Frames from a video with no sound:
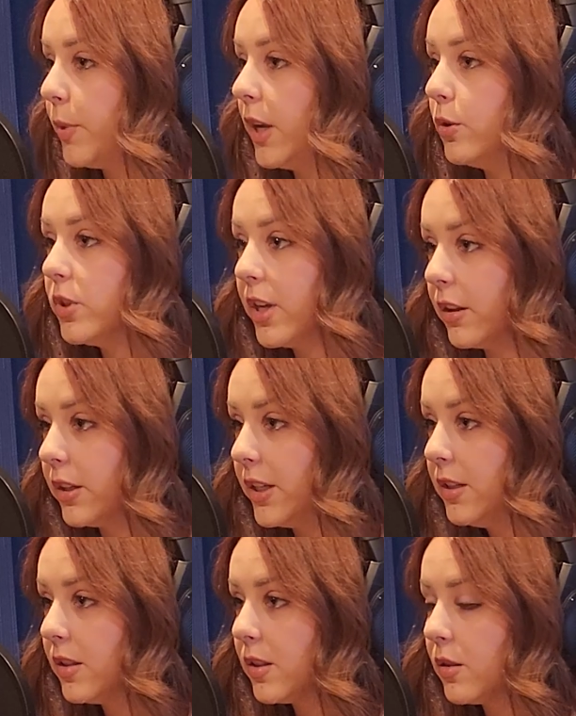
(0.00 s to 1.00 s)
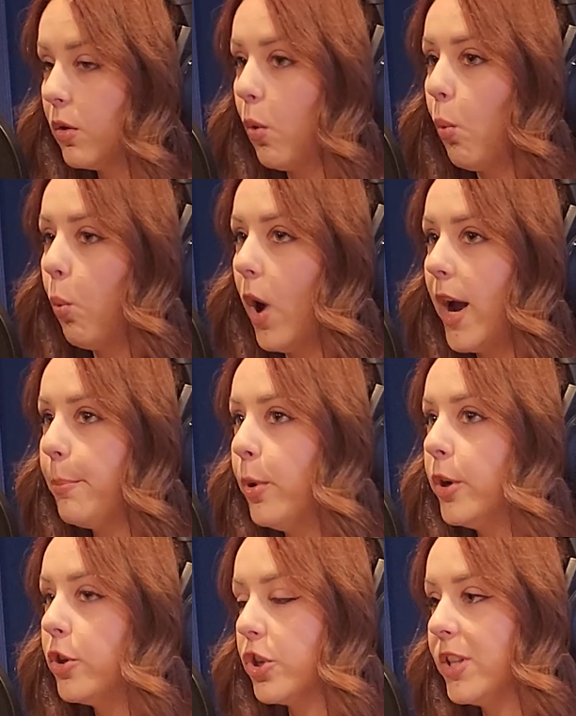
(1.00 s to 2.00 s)
have to pay utilities. Why
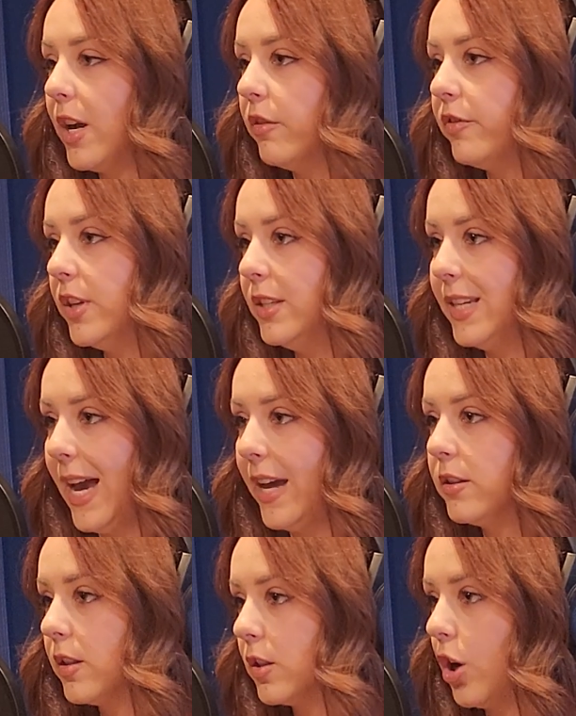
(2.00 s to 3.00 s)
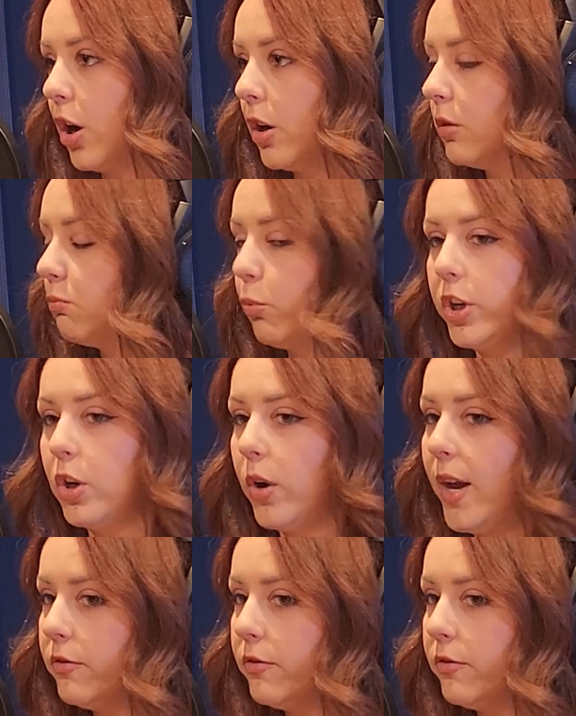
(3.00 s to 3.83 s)
put yourself in debt to start when you don't